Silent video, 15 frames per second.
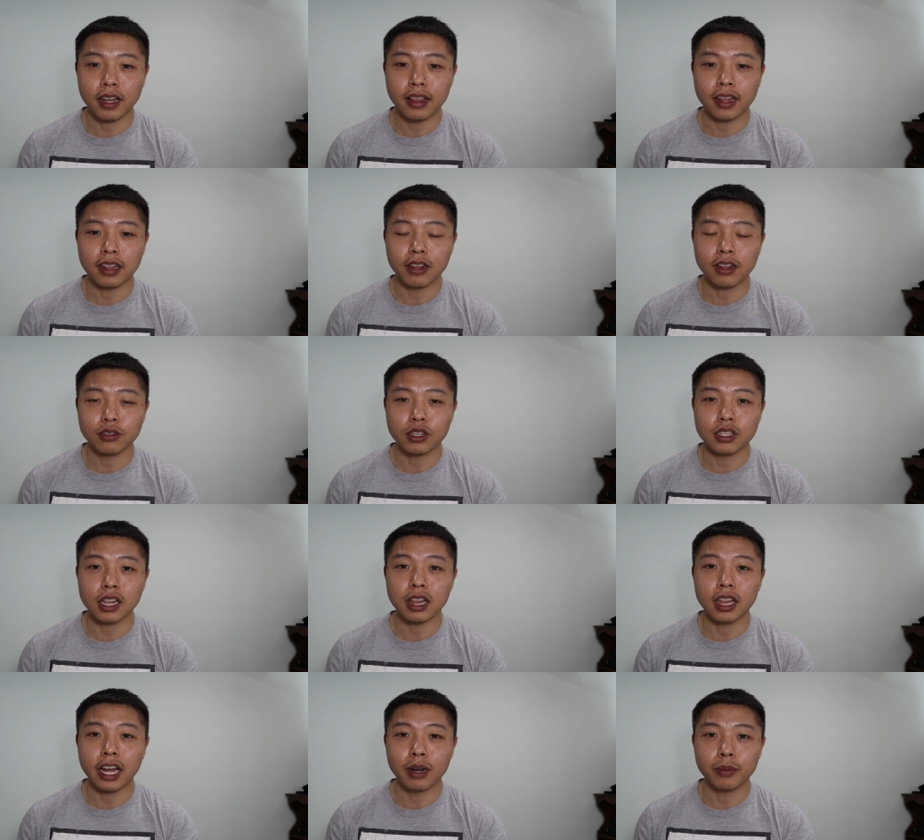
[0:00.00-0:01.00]
and then they'll just
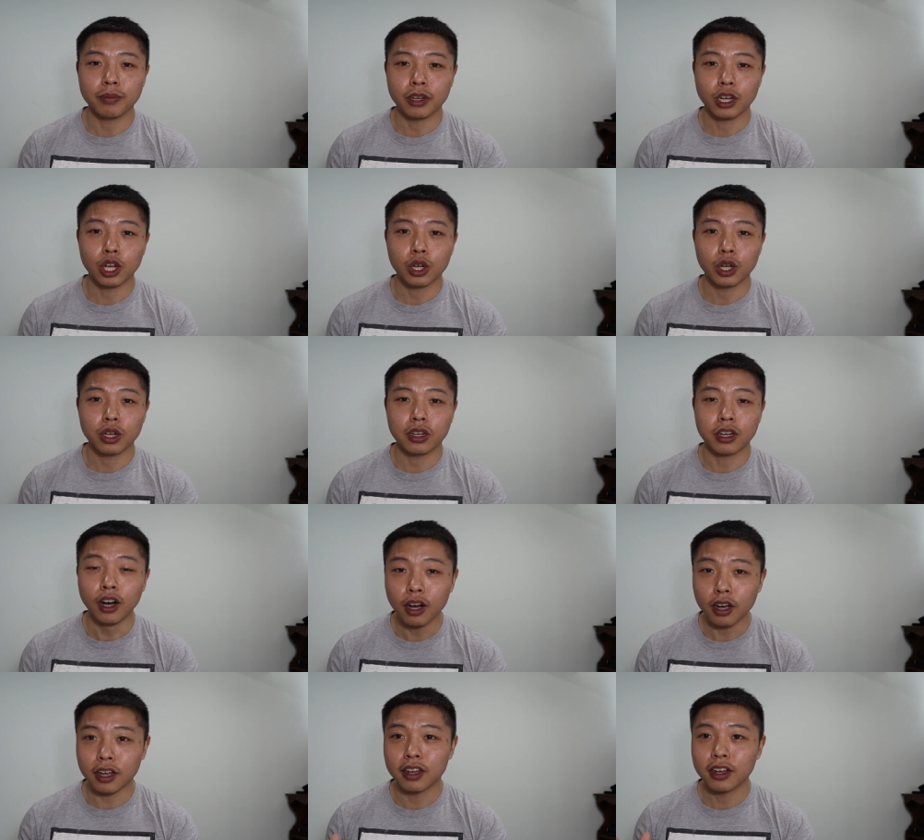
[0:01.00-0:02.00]
let them
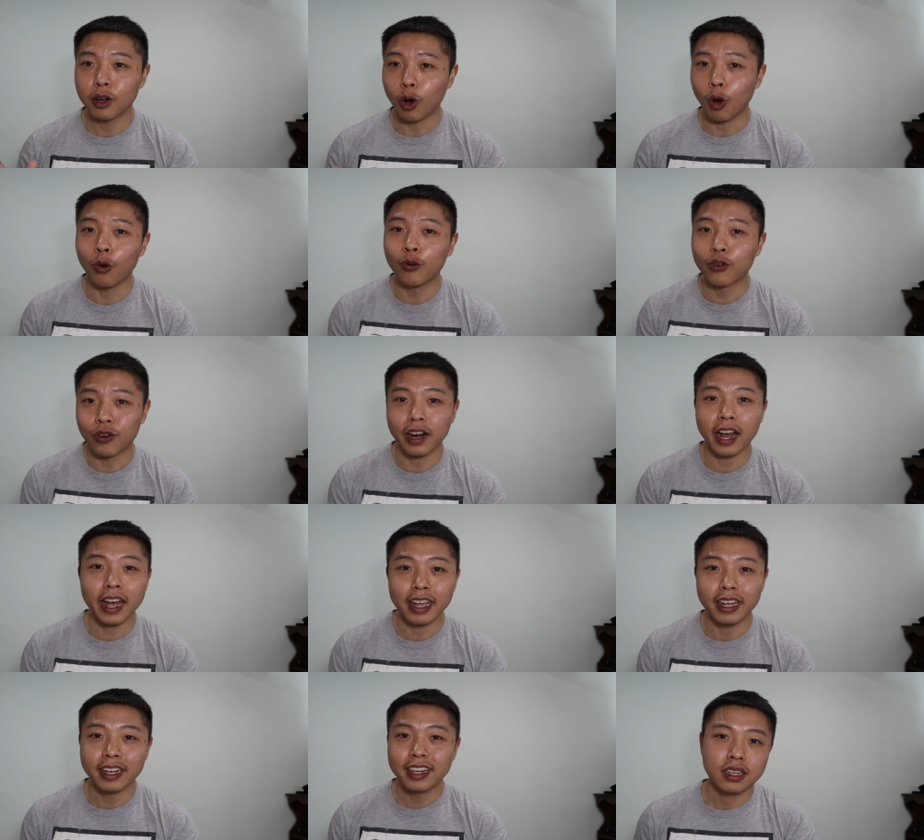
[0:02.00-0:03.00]
cook
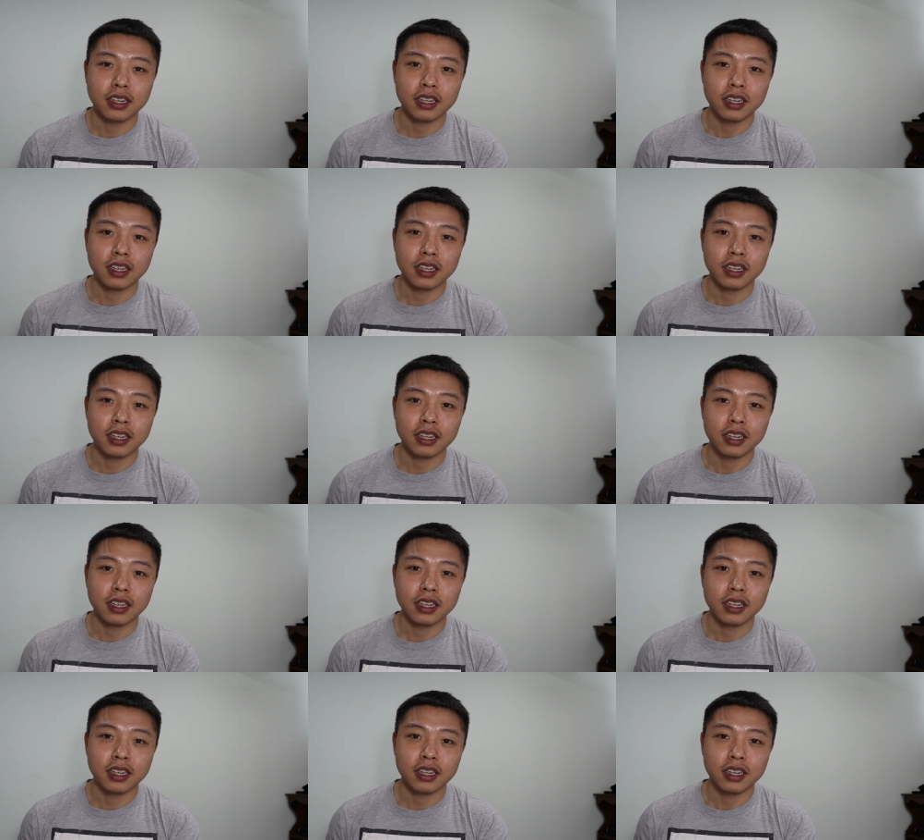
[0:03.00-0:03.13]
overnight.